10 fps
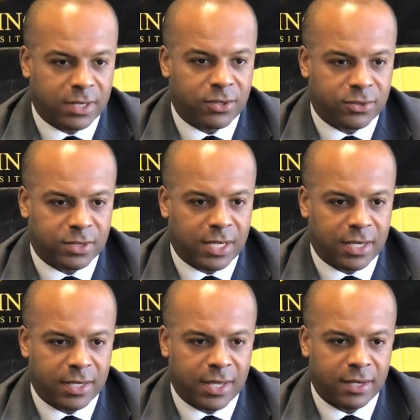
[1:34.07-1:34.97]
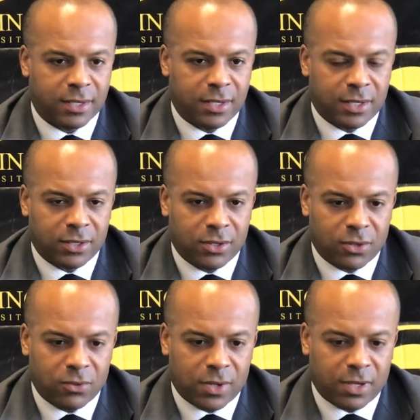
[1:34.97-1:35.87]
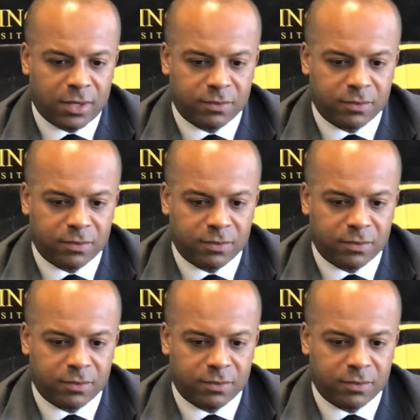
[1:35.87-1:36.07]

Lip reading: and understand that, you know,